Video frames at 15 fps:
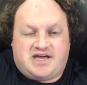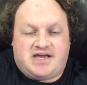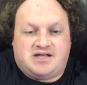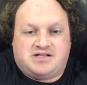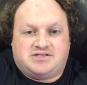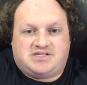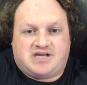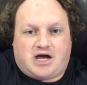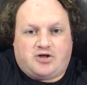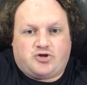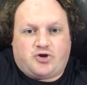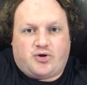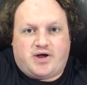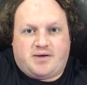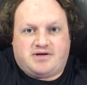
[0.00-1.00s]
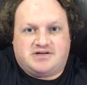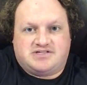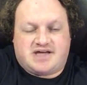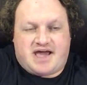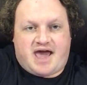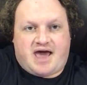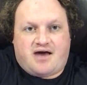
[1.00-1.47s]
in South Korea because
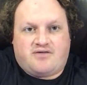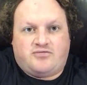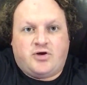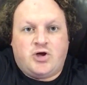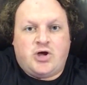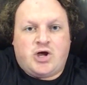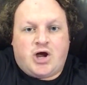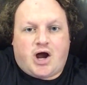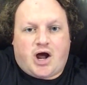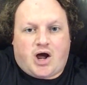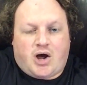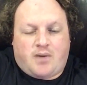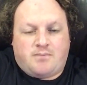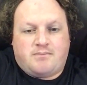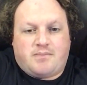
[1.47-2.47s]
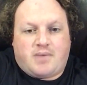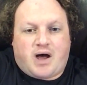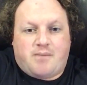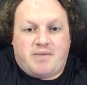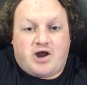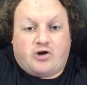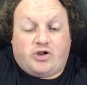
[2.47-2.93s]
they have
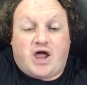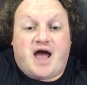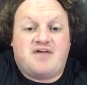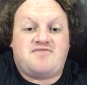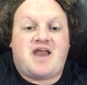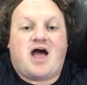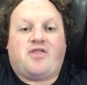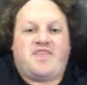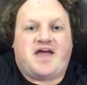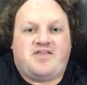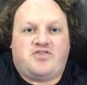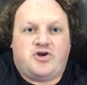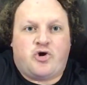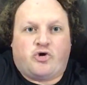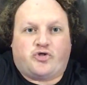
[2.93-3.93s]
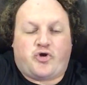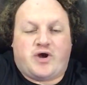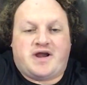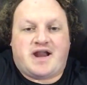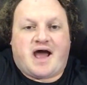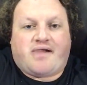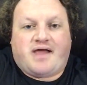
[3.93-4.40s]
a better life. Now, the North
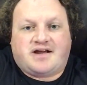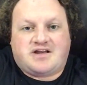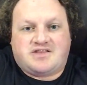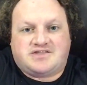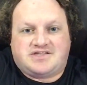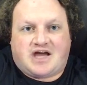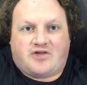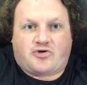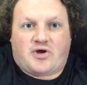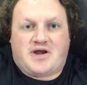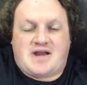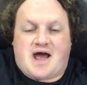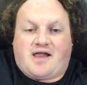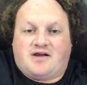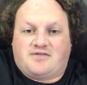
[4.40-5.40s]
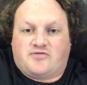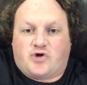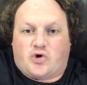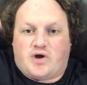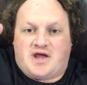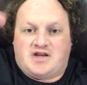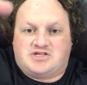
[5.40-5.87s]
Korean dialect and the South Korean dialect of
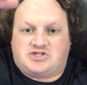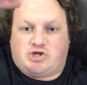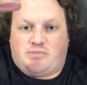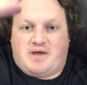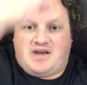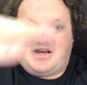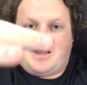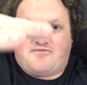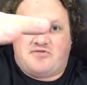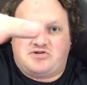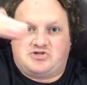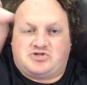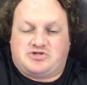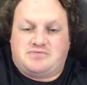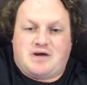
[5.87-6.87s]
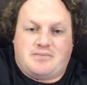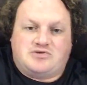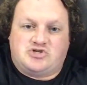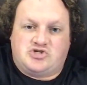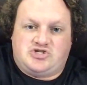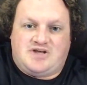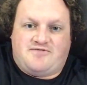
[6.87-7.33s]
Korean is a little bit different, so sometimes
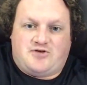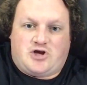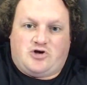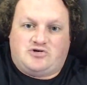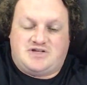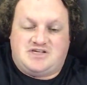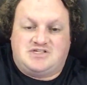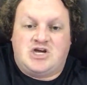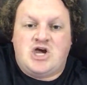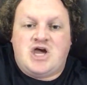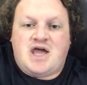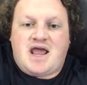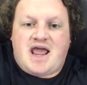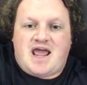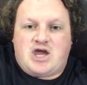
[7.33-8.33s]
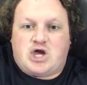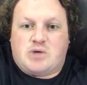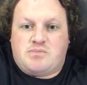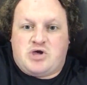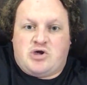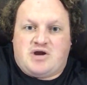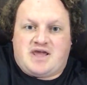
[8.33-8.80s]
there's difficulties in
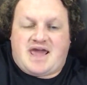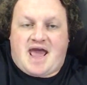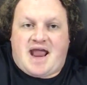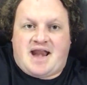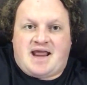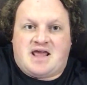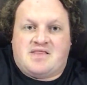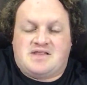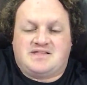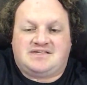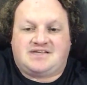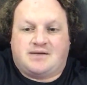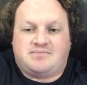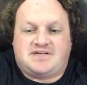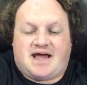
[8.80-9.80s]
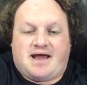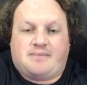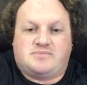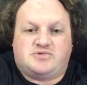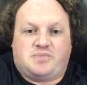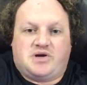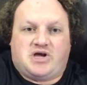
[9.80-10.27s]
communicating, and then
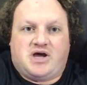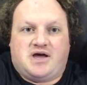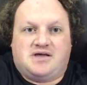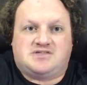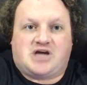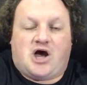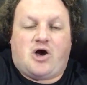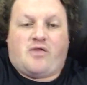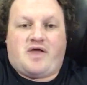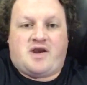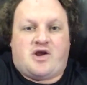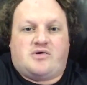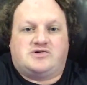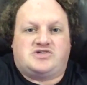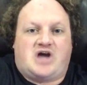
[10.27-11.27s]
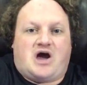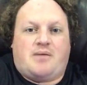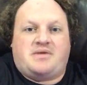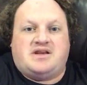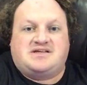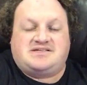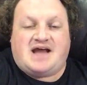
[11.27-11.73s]
sometimes because all they know is
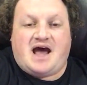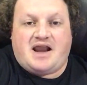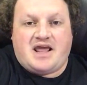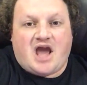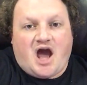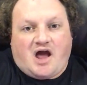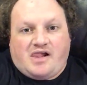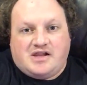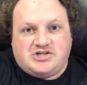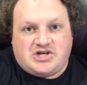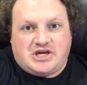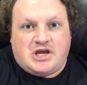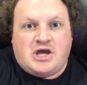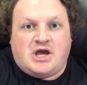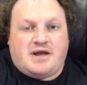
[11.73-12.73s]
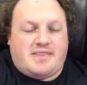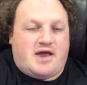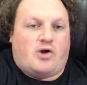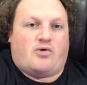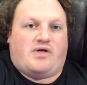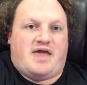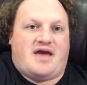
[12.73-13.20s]
communist ideology, they
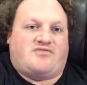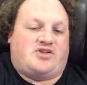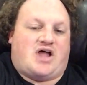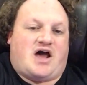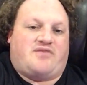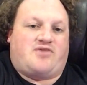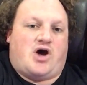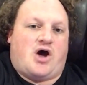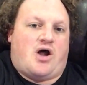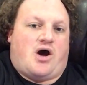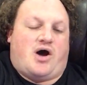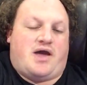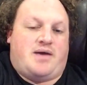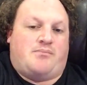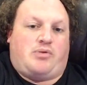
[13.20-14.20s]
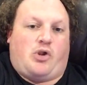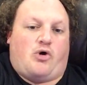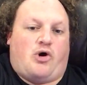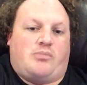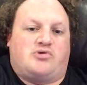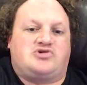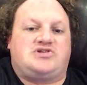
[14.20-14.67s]
don't really have a lot of
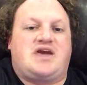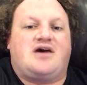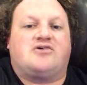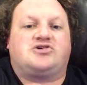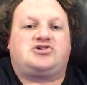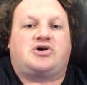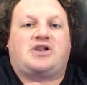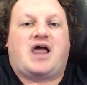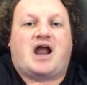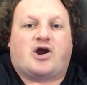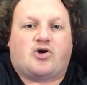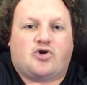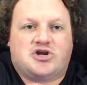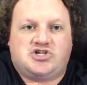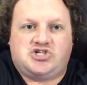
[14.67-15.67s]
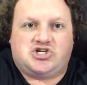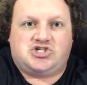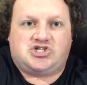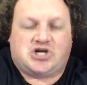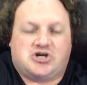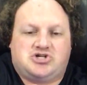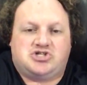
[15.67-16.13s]
employable skills. So a lot of Christian
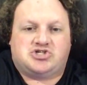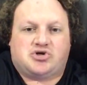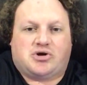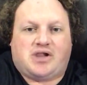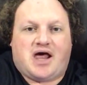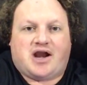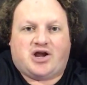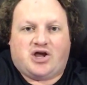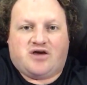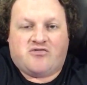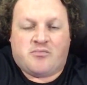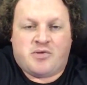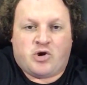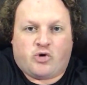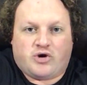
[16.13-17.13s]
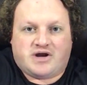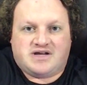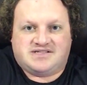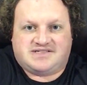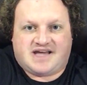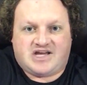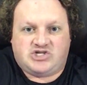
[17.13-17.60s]
churches or a lot of government
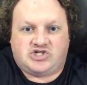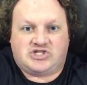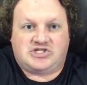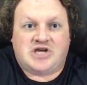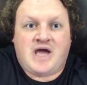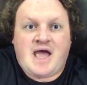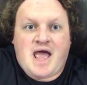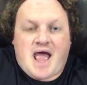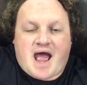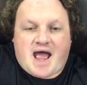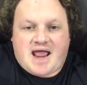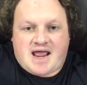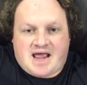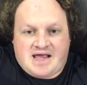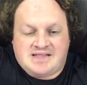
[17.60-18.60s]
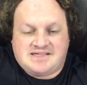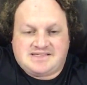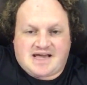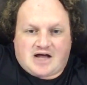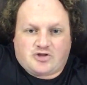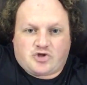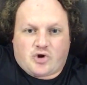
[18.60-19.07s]
organizations in
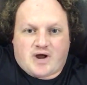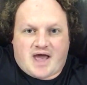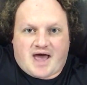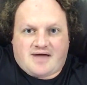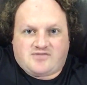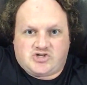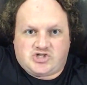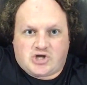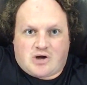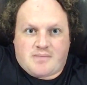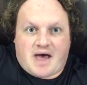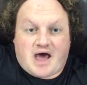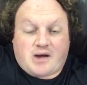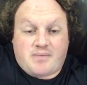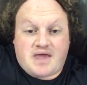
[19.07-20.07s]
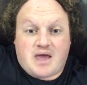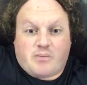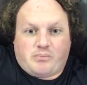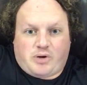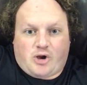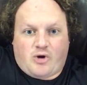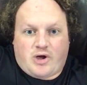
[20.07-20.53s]
South Korea have to show them how to be
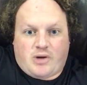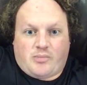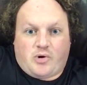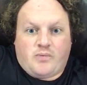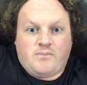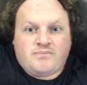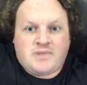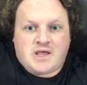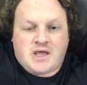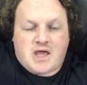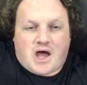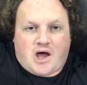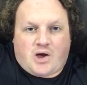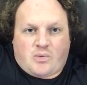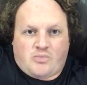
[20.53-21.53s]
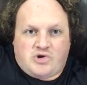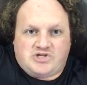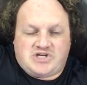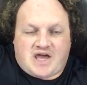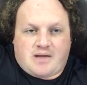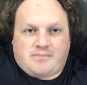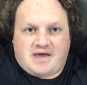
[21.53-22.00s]
employable,
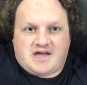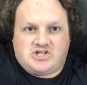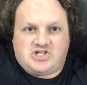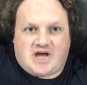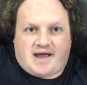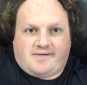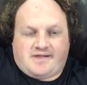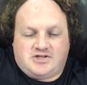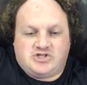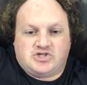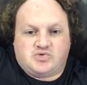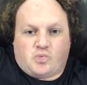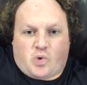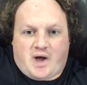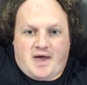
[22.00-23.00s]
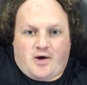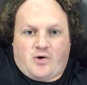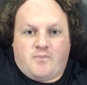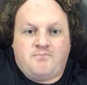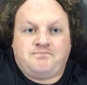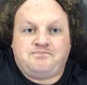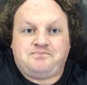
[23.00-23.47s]
which can be a challenge as well.